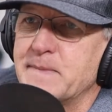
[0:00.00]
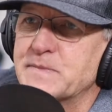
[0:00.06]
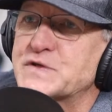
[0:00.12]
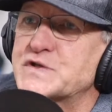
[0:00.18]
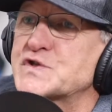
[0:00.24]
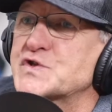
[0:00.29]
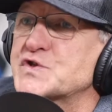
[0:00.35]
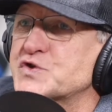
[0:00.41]

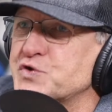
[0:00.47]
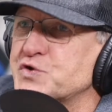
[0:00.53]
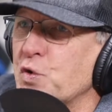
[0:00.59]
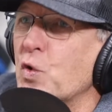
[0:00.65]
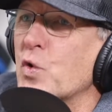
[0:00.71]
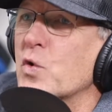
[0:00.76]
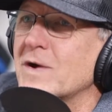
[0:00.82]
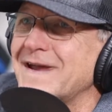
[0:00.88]

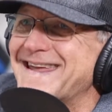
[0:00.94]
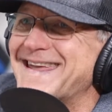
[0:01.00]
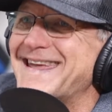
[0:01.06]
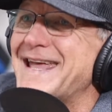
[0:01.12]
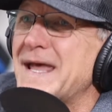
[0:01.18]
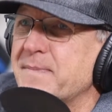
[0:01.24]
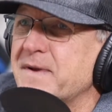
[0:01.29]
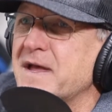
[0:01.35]
story
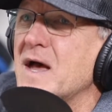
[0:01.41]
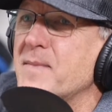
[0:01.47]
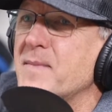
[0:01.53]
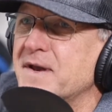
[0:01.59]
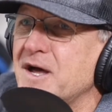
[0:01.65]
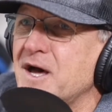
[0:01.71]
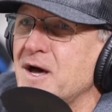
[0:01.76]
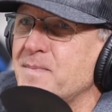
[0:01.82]
kept
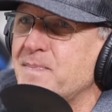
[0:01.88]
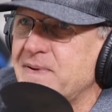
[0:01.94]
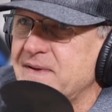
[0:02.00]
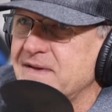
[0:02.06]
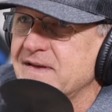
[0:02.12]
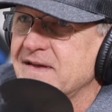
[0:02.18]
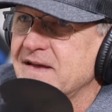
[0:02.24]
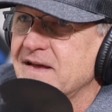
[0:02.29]
coming up
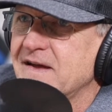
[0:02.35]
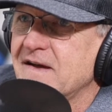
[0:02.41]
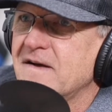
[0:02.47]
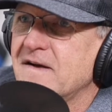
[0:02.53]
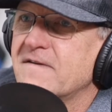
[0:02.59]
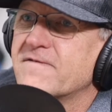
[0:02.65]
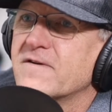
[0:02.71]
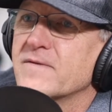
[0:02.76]

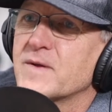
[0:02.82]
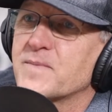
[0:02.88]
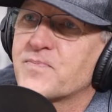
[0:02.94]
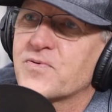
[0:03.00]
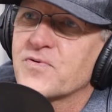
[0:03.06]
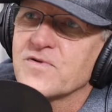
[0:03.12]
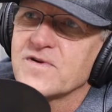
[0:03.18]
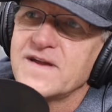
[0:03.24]
from the
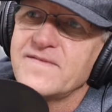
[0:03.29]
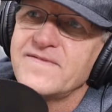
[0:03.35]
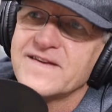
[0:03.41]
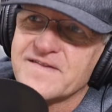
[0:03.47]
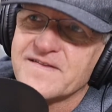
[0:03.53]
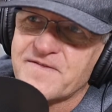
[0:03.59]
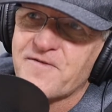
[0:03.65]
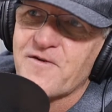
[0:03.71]

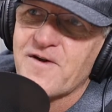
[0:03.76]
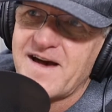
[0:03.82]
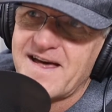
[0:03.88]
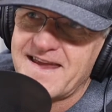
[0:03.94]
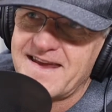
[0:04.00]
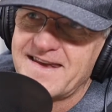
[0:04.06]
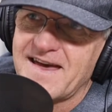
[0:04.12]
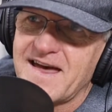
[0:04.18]
previous
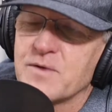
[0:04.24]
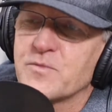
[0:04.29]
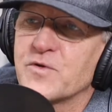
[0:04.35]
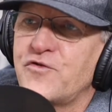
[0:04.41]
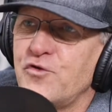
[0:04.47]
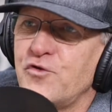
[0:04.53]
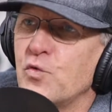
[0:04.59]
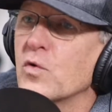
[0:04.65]
Friday night,
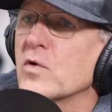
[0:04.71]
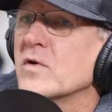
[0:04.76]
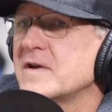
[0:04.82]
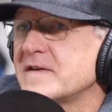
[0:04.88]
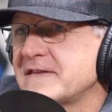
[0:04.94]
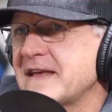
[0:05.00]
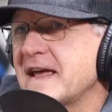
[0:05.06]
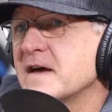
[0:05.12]
which you were
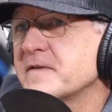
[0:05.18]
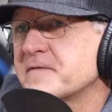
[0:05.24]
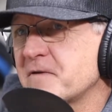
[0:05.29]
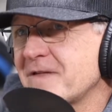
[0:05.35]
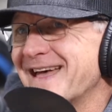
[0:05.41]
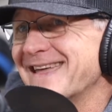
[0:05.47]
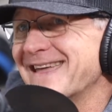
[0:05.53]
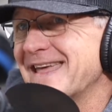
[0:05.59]
in town
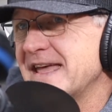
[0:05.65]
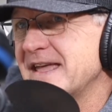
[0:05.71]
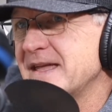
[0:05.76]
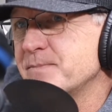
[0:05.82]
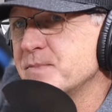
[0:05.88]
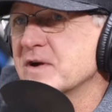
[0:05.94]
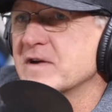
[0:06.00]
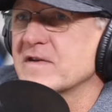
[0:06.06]
for that
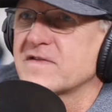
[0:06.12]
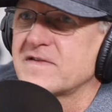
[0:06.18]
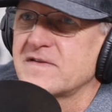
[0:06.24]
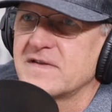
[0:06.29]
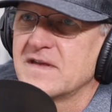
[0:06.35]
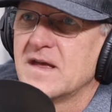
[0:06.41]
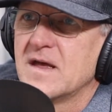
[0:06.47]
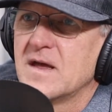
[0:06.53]
game because
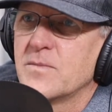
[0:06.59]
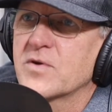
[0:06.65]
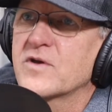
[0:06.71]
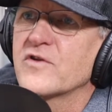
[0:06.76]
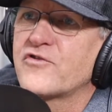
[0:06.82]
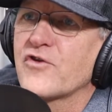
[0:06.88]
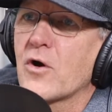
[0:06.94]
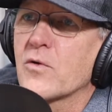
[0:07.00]

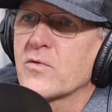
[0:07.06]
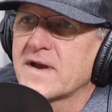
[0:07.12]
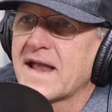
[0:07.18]
y'all were in